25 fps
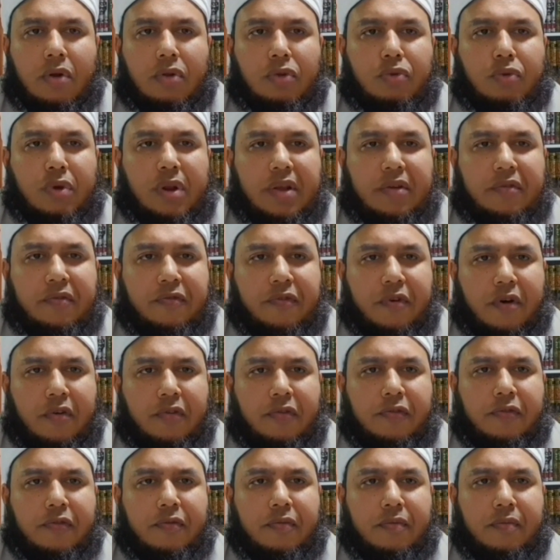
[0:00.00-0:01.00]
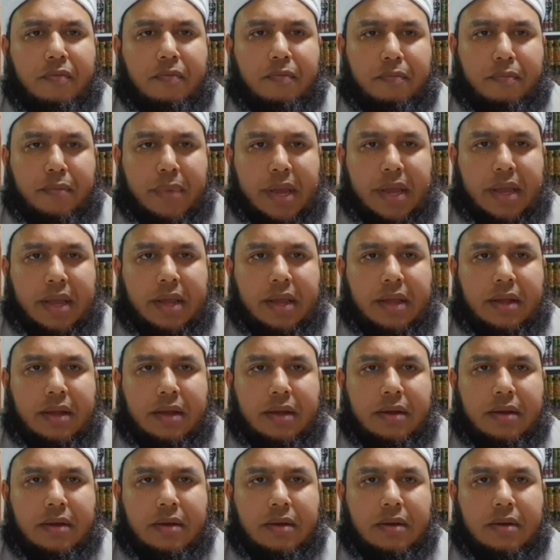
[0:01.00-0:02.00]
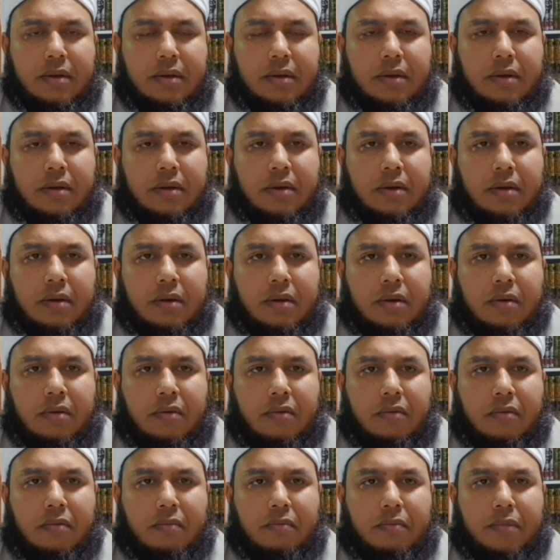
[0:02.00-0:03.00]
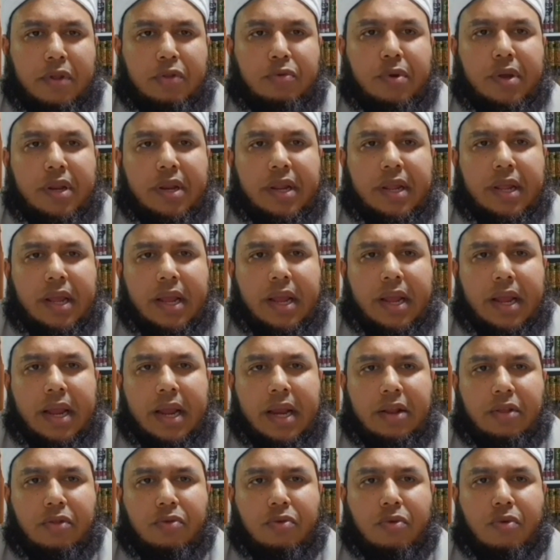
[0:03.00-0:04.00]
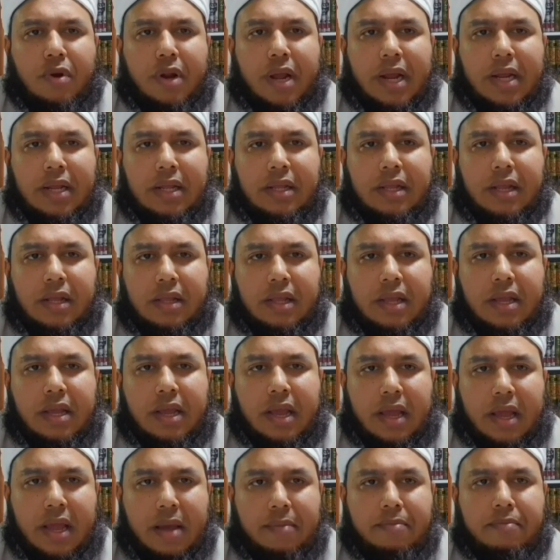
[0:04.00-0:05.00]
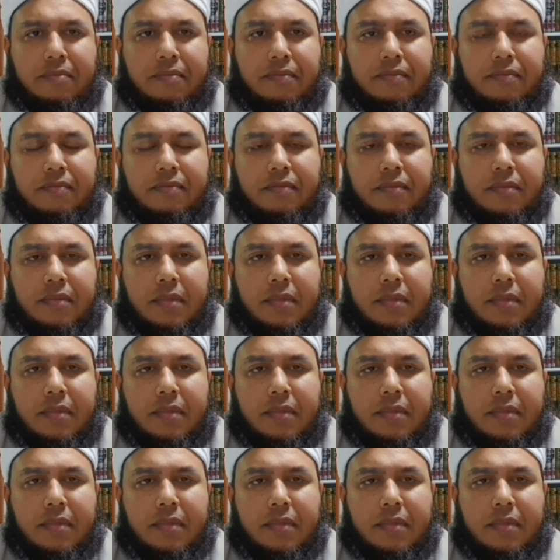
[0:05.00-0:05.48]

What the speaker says: on 24th May between 8 to 9:30 a.m.